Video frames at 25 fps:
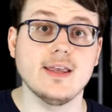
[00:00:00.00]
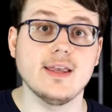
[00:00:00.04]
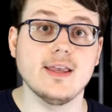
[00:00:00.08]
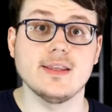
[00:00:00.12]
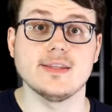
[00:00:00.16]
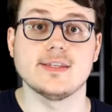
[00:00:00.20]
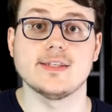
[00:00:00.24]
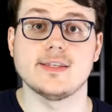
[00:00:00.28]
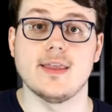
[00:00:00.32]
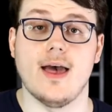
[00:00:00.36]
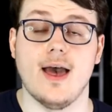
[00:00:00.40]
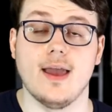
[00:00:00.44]

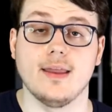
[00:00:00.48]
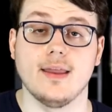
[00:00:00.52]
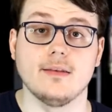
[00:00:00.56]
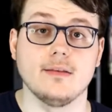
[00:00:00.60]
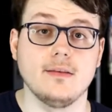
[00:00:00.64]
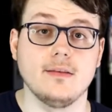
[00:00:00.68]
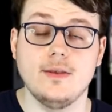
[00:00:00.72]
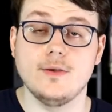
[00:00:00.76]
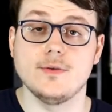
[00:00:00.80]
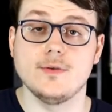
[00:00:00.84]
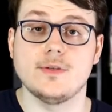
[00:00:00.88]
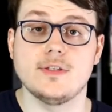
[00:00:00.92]
Frankenstein
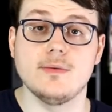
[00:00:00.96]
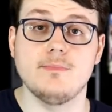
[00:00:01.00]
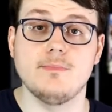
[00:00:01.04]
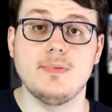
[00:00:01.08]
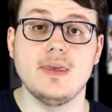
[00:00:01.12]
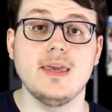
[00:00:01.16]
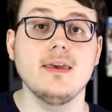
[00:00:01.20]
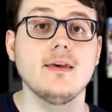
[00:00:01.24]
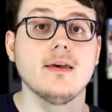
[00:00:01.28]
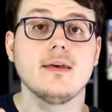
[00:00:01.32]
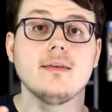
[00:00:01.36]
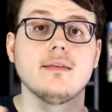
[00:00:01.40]
used to
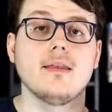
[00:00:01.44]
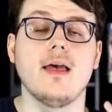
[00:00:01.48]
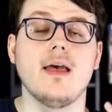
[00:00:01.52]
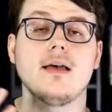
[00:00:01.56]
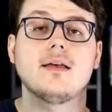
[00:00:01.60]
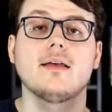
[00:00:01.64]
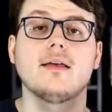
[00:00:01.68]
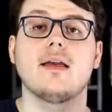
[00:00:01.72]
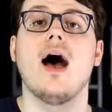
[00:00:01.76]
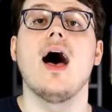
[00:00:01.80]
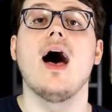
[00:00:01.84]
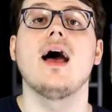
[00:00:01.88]
be
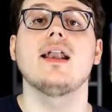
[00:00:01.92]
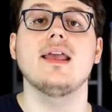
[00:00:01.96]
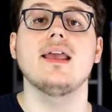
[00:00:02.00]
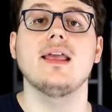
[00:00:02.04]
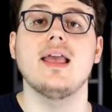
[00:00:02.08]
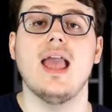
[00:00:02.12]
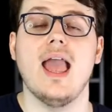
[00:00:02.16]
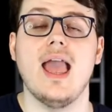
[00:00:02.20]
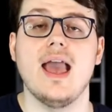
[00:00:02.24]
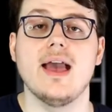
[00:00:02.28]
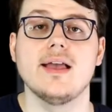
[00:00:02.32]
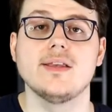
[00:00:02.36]
a
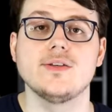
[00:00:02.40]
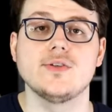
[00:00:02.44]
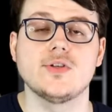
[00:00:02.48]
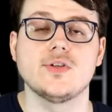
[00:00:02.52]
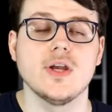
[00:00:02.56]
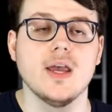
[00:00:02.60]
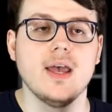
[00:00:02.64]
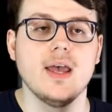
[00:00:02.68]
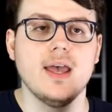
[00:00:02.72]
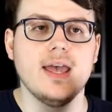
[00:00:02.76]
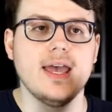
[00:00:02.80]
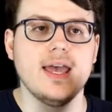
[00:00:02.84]

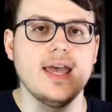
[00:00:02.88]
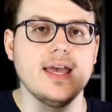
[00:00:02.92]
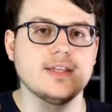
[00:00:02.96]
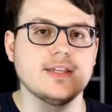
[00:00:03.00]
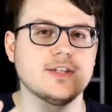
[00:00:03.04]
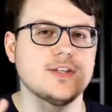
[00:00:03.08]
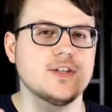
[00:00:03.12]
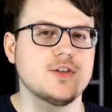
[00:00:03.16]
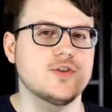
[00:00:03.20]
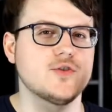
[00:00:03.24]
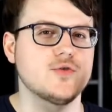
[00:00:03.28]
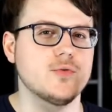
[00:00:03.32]
cutting-edge,
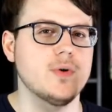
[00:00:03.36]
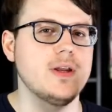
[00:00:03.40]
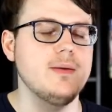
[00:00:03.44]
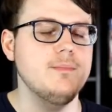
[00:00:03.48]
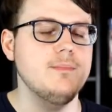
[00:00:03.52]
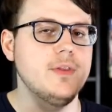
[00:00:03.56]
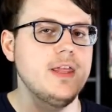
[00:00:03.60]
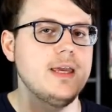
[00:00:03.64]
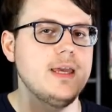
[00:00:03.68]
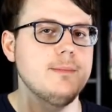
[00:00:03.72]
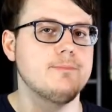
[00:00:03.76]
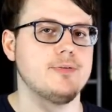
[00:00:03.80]

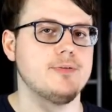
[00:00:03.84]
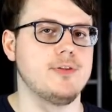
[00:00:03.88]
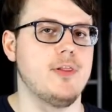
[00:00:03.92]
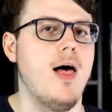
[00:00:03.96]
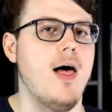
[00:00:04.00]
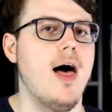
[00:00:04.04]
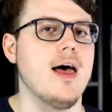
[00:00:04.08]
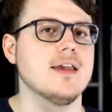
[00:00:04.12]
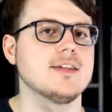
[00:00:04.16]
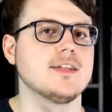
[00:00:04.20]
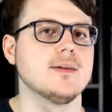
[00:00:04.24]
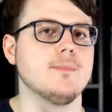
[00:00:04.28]
extremely
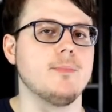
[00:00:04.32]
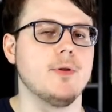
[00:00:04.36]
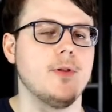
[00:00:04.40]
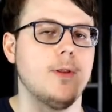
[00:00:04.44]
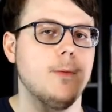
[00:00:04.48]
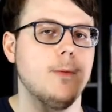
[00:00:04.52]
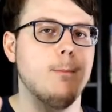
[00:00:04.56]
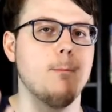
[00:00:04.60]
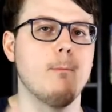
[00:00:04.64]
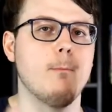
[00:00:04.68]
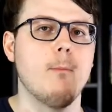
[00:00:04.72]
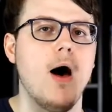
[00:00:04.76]

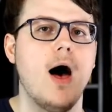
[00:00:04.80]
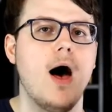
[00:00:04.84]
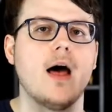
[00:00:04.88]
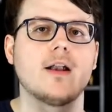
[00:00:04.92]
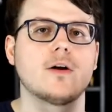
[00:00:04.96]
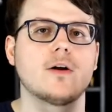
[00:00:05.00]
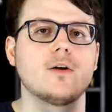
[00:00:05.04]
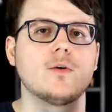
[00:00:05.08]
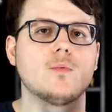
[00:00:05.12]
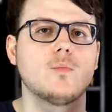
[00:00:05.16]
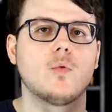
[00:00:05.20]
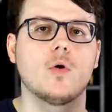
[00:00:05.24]
plausible,
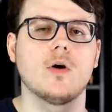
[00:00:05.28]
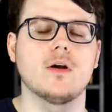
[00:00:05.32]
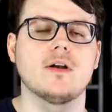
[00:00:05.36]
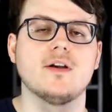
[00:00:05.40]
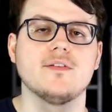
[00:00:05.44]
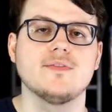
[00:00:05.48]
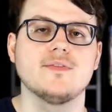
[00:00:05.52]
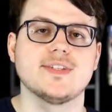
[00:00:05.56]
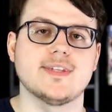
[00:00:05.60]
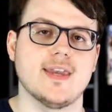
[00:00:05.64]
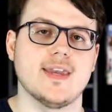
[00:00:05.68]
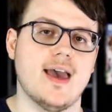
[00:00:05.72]
modern
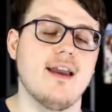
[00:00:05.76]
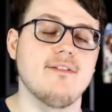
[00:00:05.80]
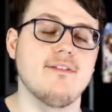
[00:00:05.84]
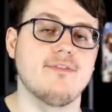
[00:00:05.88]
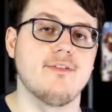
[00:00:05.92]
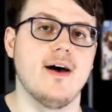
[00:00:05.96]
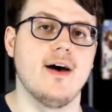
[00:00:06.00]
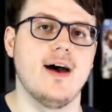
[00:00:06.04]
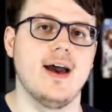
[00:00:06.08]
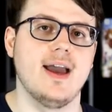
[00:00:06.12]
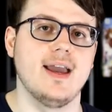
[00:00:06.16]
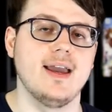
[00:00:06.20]
work of
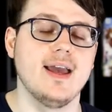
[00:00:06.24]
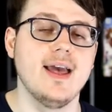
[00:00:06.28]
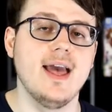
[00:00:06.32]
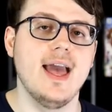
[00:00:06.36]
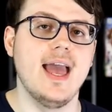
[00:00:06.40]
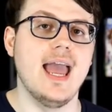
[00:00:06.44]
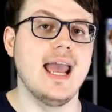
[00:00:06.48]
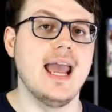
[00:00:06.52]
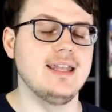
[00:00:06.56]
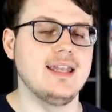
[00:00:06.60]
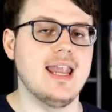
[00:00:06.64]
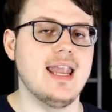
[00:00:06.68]
sci-fi,
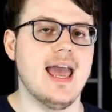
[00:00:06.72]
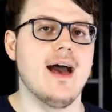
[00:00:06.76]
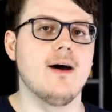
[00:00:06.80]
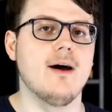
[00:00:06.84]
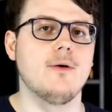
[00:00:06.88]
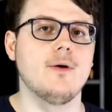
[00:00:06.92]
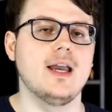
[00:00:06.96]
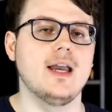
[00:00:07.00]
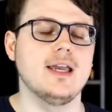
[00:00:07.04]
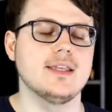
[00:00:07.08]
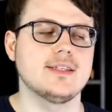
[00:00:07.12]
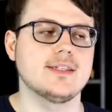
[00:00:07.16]
and
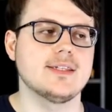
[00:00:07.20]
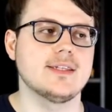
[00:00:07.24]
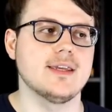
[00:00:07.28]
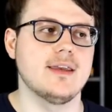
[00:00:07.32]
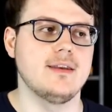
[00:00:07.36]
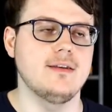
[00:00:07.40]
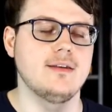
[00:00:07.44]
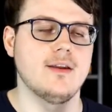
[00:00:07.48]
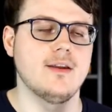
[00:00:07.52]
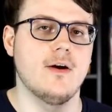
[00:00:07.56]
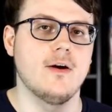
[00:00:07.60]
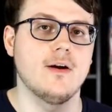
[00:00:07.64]
now it's
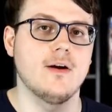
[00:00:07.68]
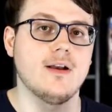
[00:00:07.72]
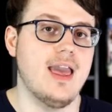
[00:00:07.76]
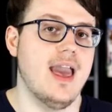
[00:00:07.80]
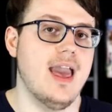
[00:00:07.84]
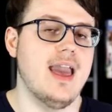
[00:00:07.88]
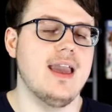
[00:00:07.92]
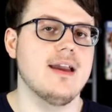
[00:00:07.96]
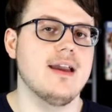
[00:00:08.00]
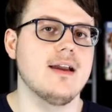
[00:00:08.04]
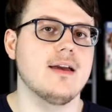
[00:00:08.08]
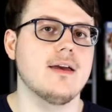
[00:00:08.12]
an
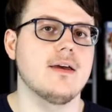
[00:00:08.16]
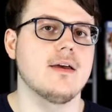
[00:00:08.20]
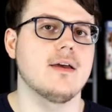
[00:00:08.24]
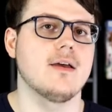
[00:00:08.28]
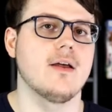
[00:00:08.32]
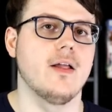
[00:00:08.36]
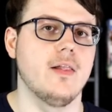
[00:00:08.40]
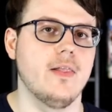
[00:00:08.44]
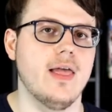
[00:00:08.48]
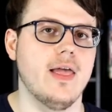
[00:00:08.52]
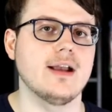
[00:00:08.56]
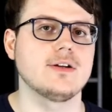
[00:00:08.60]

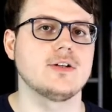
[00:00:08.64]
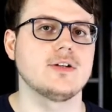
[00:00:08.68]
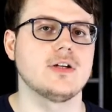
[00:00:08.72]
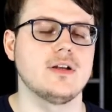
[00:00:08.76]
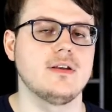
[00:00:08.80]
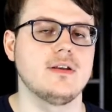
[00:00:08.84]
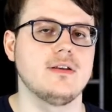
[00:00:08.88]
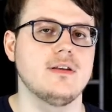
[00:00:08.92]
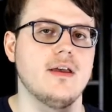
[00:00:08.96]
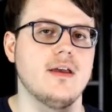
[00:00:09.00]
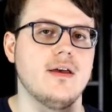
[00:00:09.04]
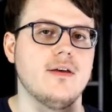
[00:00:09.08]
archaic
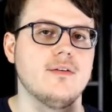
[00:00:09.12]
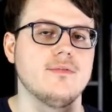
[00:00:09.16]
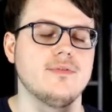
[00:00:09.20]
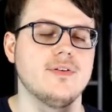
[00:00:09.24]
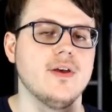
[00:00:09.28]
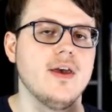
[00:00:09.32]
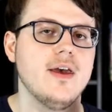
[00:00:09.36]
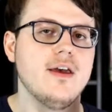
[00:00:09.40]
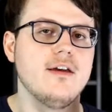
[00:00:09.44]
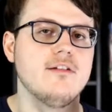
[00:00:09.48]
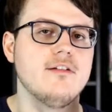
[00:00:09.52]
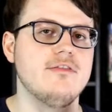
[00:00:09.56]
collection
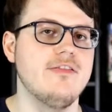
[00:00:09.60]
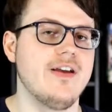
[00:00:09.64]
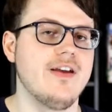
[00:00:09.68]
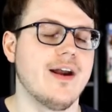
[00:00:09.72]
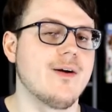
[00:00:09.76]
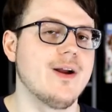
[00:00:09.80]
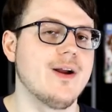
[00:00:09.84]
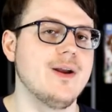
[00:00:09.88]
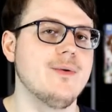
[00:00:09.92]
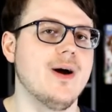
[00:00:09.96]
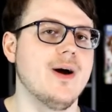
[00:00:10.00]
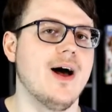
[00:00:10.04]
of
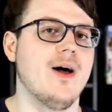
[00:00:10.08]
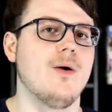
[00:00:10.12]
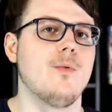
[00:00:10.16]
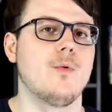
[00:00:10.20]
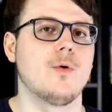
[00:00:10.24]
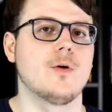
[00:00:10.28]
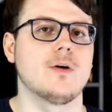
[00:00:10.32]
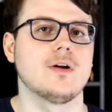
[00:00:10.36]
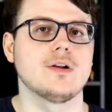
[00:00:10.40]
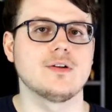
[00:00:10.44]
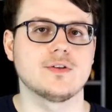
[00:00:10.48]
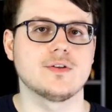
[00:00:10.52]
very
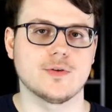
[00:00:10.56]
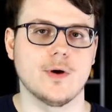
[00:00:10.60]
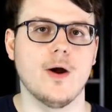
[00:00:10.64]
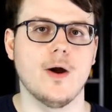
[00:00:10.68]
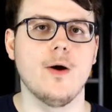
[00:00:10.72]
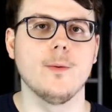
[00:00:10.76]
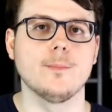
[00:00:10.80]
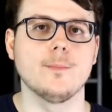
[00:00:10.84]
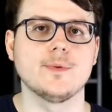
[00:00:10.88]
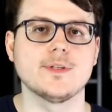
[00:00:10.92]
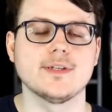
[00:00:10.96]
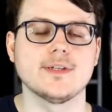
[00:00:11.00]
well-worn
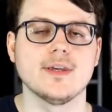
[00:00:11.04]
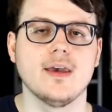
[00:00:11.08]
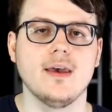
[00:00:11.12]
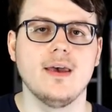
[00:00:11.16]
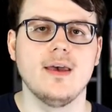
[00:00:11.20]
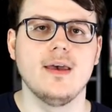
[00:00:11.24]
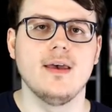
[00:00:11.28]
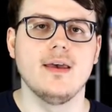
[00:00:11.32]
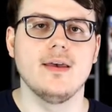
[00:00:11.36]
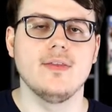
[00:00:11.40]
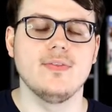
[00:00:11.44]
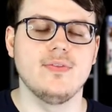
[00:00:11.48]
tropes
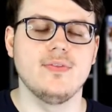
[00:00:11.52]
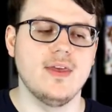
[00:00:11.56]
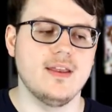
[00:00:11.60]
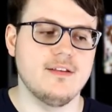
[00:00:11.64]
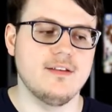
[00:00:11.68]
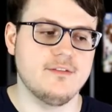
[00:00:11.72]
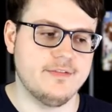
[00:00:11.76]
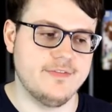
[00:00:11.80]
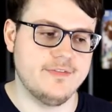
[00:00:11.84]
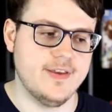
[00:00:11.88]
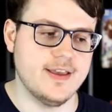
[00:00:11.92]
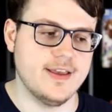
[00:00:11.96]

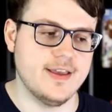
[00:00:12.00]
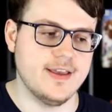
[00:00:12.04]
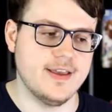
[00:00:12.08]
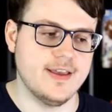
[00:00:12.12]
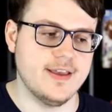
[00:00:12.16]
that...